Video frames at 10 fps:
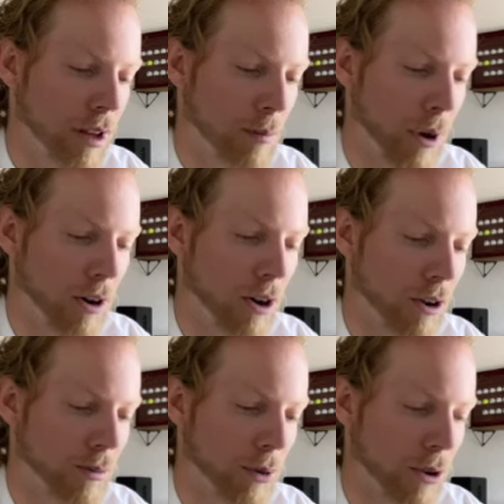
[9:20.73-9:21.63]
My
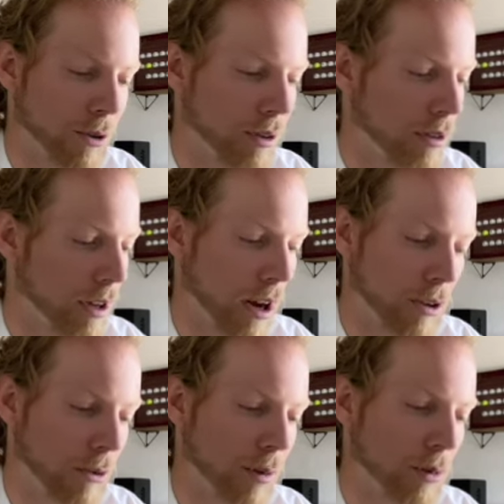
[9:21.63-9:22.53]
heart broke and I
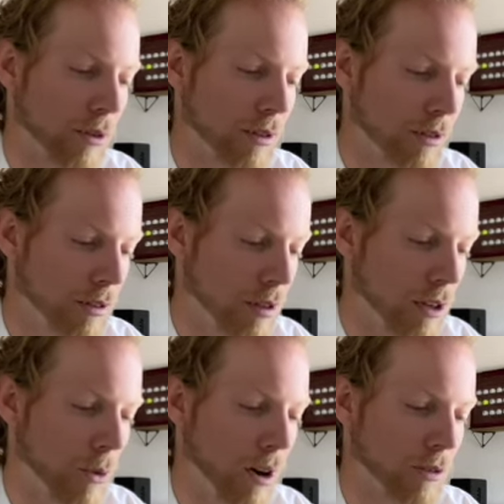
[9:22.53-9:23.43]
crumbled. He
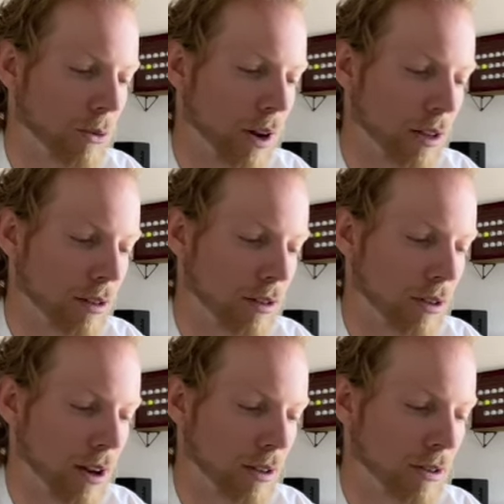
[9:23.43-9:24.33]
walked away in
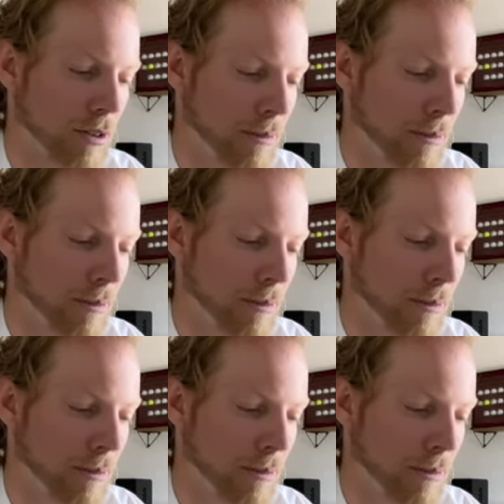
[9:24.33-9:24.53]
disgust.